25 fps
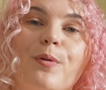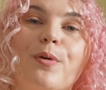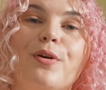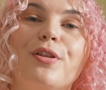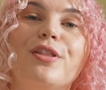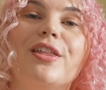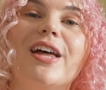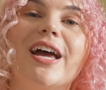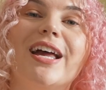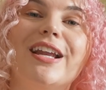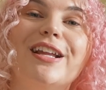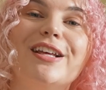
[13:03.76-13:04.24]
Well,
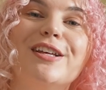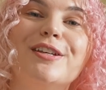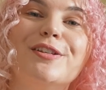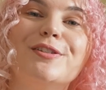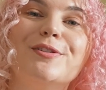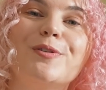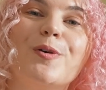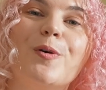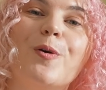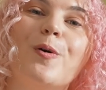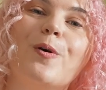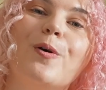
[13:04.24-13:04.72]
that
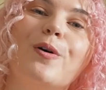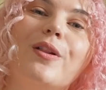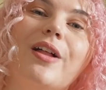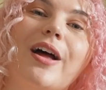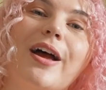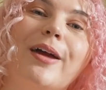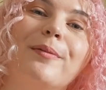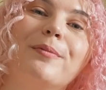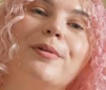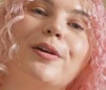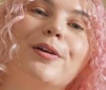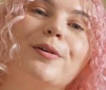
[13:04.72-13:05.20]
is all
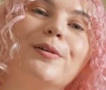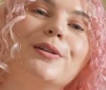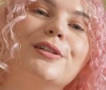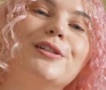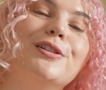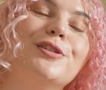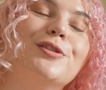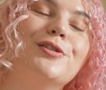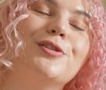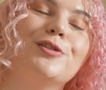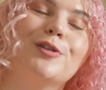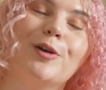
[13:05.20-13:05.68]
I'm going
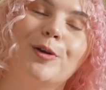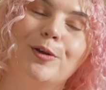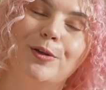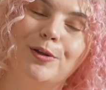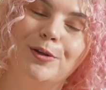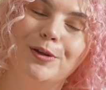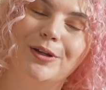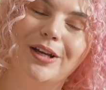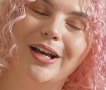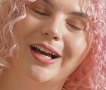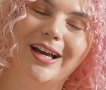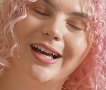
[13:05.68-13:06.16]
to show
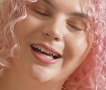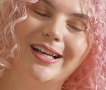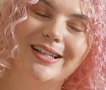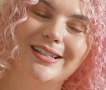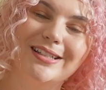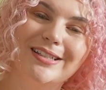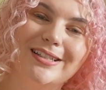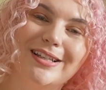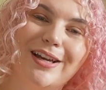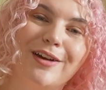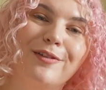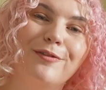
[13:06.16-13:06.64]
you
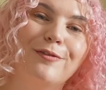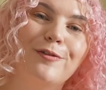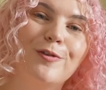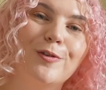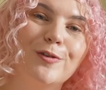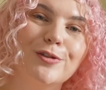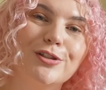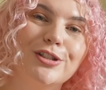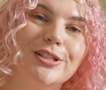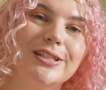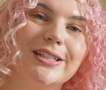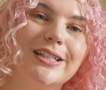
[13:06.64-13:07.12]
guys.
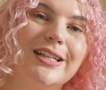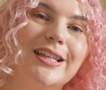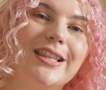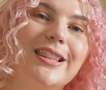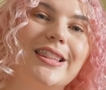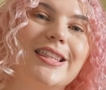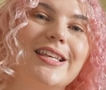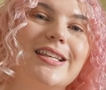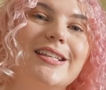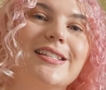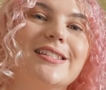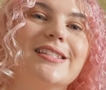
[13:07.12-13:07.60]
Unfortunately,
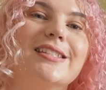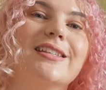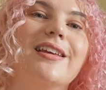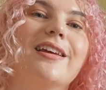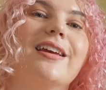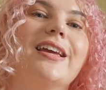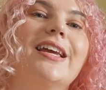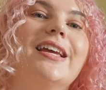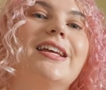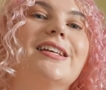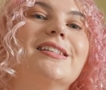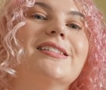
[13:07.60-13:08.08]
this
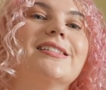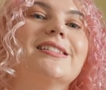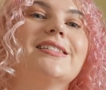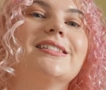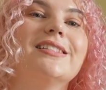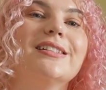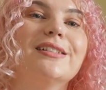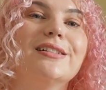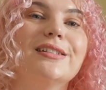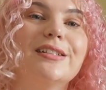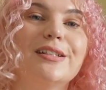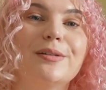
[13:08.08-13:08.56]
is
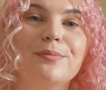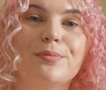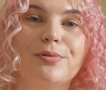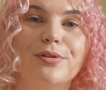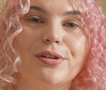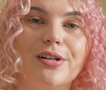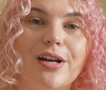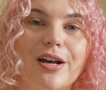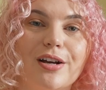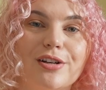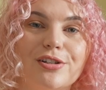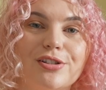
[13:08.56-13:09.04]
still in
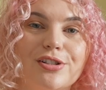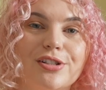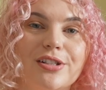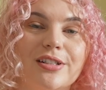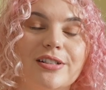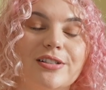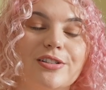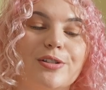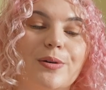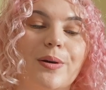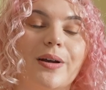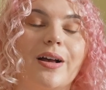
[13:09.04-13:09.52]

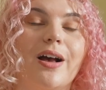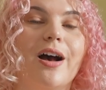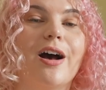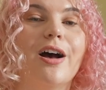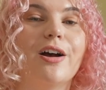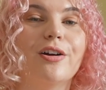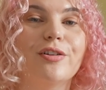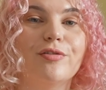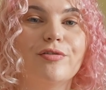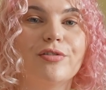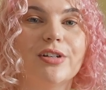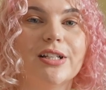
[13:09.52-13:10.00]
production, so I
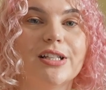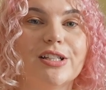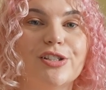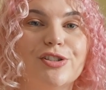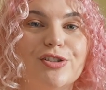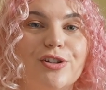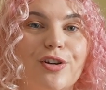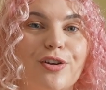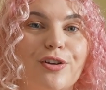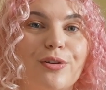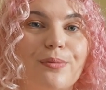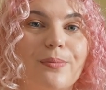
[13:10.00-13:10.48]
can't really
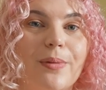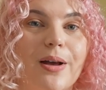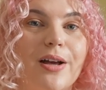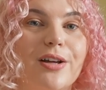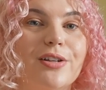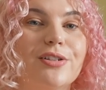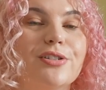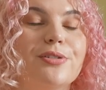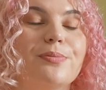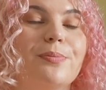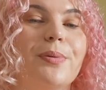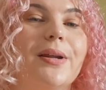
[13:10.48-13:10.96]
show you
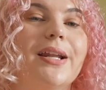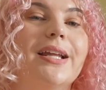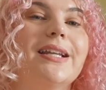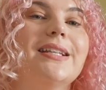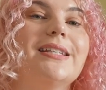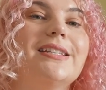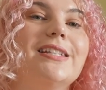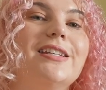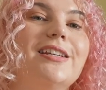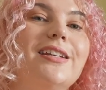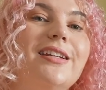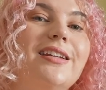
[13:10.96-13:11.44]
much, but I
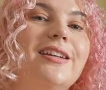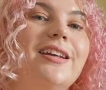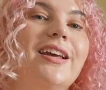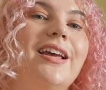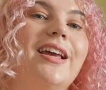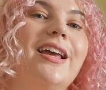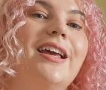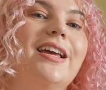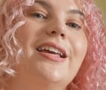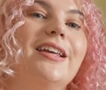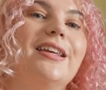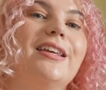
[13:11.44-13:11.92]
did
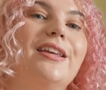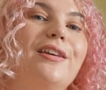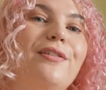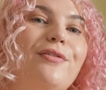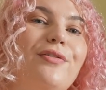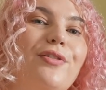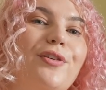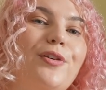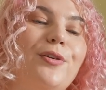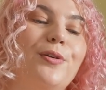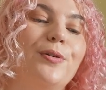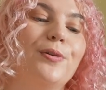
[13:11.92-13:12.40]

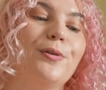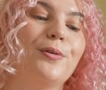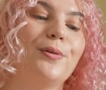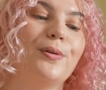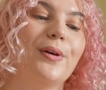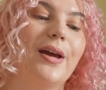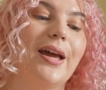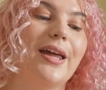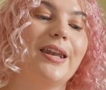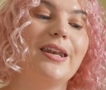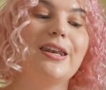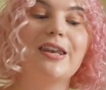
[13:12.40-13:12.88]
give you
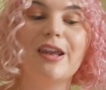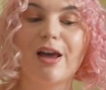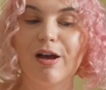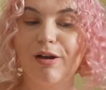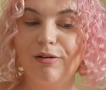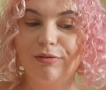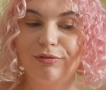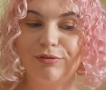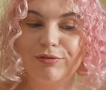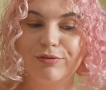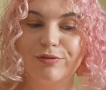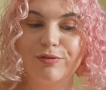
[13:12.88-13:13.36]

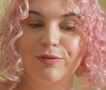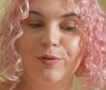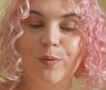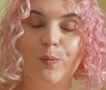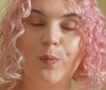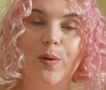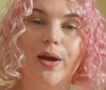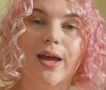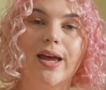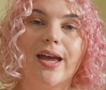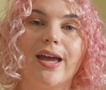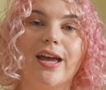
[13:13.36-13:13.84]
enough
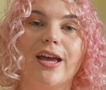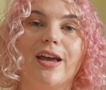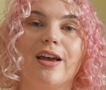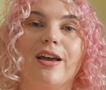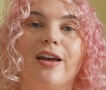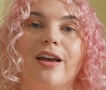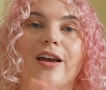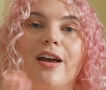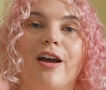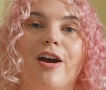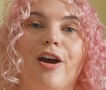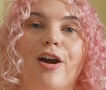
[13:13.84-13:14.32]
where
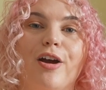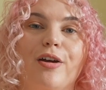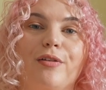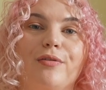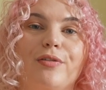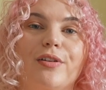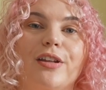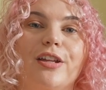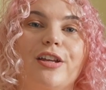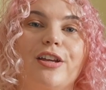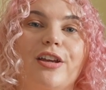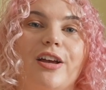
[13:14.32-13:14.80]

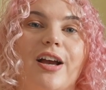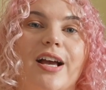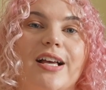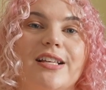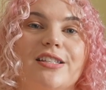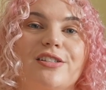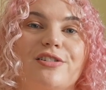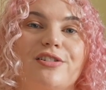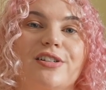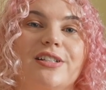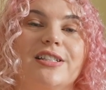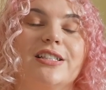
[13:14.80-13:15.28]
hopefully you
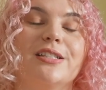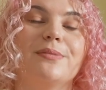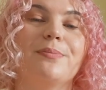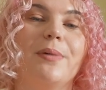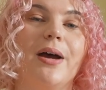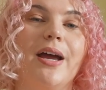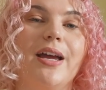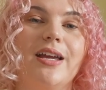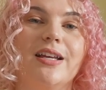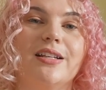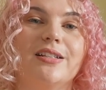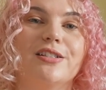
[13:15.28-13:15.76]
guys are
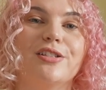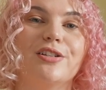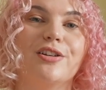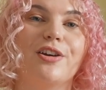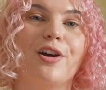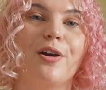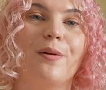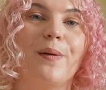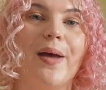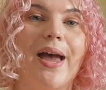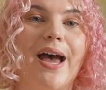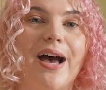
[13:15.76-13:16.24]
inspired to
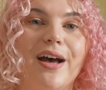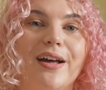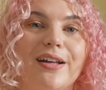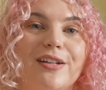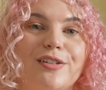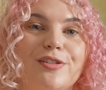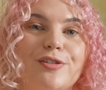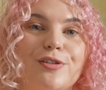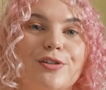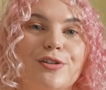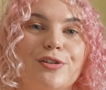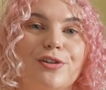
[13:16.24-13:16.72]
go out
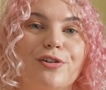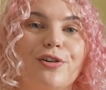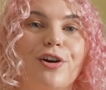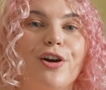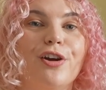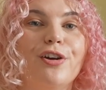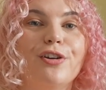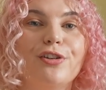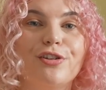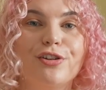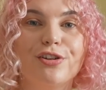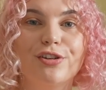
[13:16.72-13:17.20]
and do your
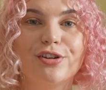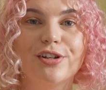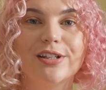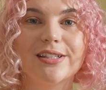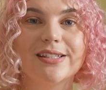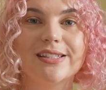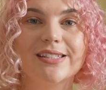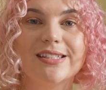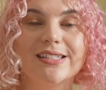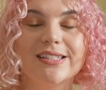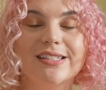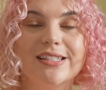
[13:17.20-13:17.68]
own
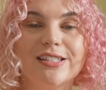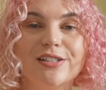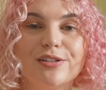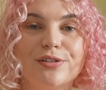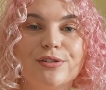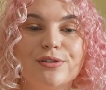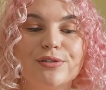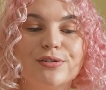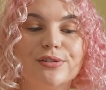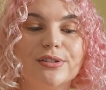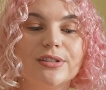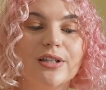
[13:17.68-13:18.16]
unit
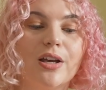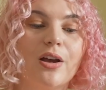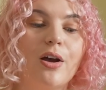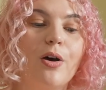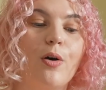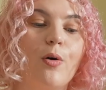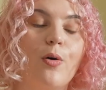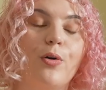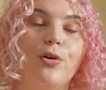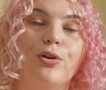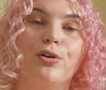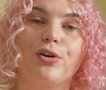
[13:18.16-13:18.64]
stills
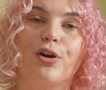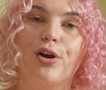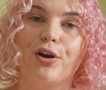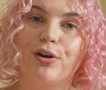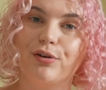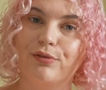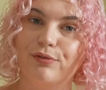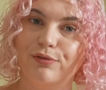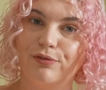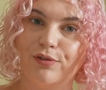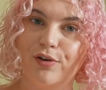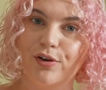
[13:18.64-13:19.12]
or your
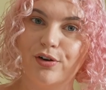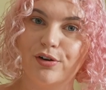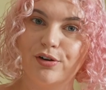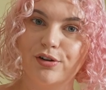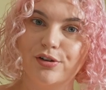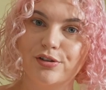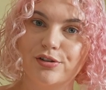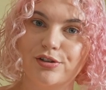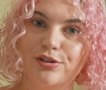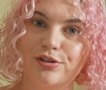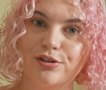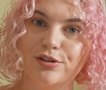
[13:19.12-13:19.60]
own
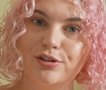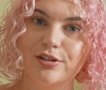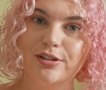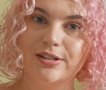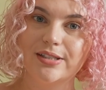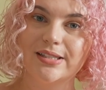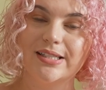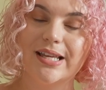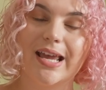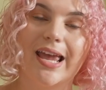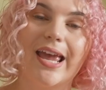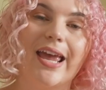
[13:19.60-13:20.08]
photo
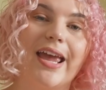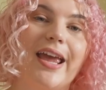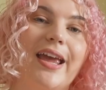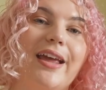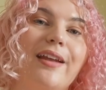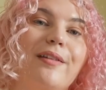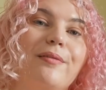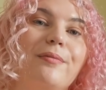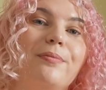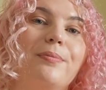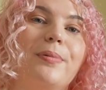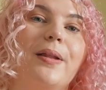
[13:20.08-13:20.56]
shoots
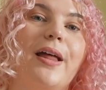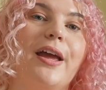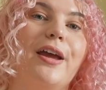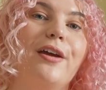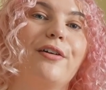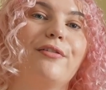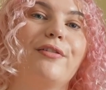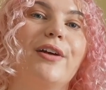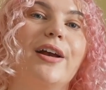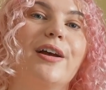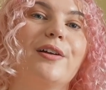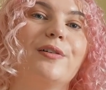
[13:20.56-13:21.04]
and play
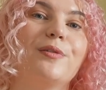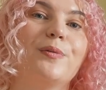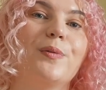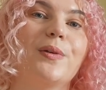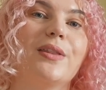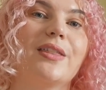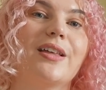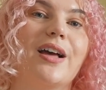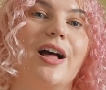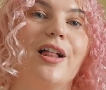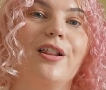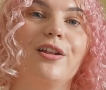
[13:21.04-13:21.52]
around
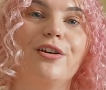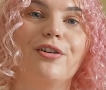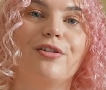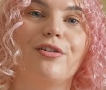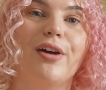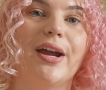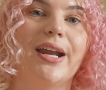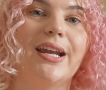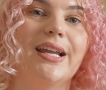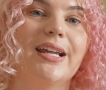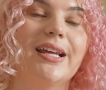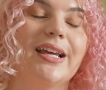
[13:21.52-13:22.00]
with color
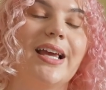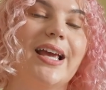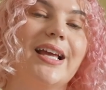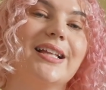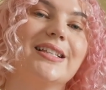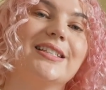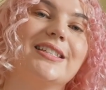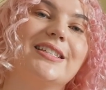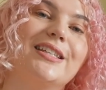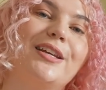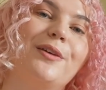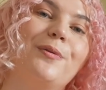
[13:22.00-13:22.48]
grading
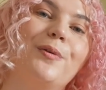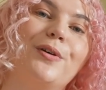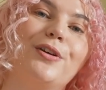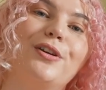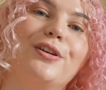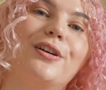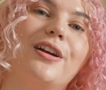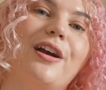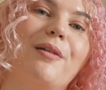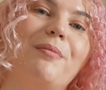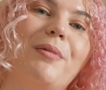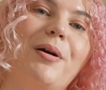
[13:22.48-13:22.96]
and see what
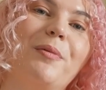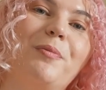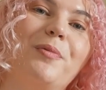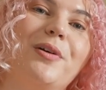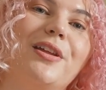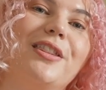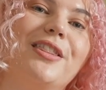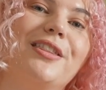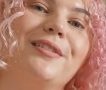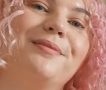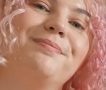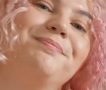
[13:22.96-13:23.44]
you come up
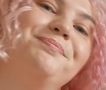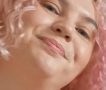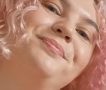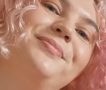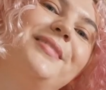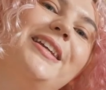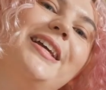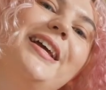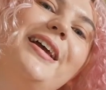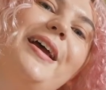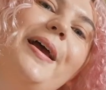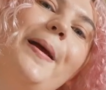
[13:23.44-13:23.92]
with.
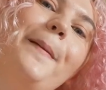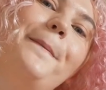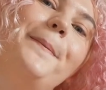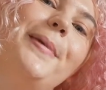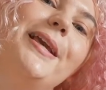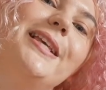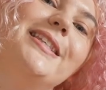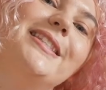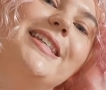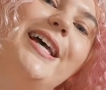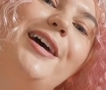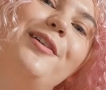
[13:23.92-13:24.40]

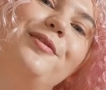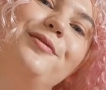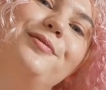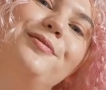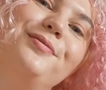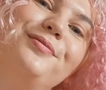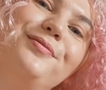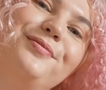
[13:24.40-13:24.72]
Peace out.